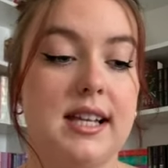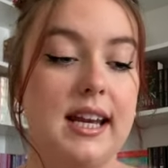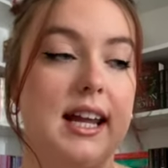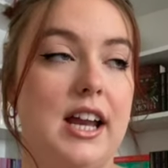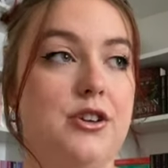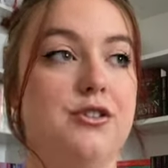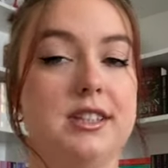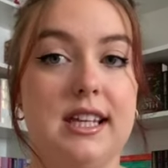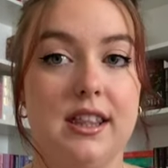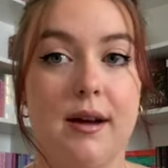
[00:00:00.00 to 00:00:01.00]
And again, you'll
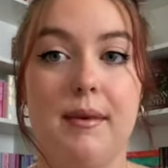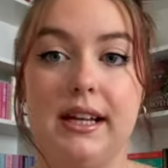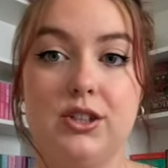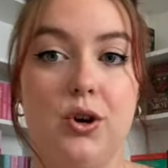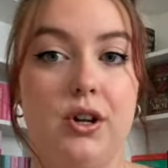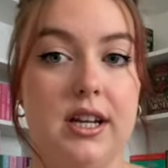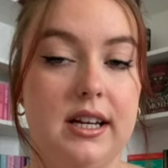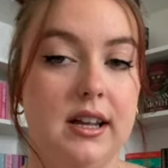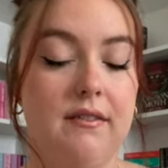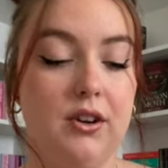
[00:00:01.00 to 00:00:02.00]
see them later on
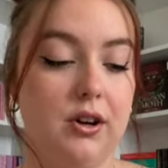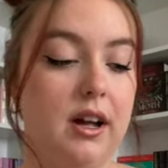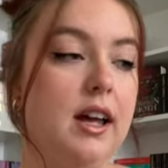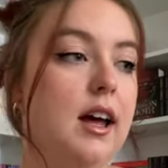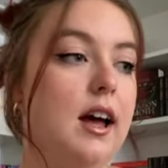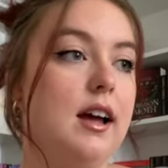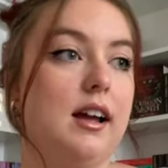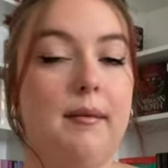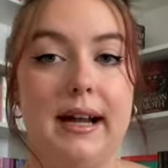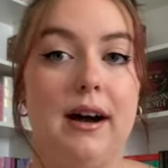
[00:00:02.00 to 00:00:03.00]
in a vlog
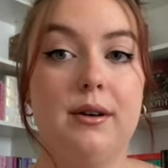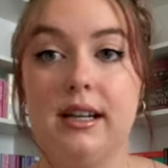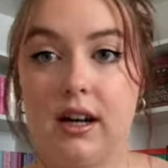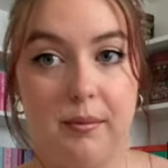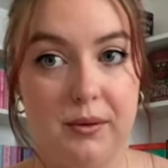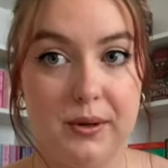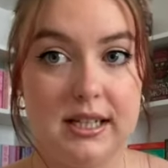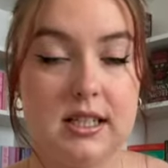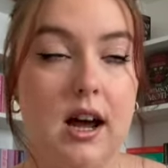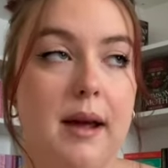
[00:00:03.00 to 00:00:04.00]
coming out in a couple of
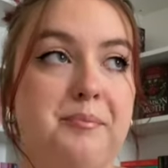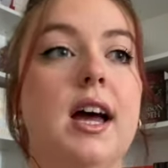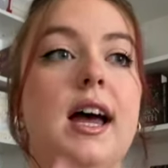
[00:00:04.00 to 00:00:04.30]
weeks' time.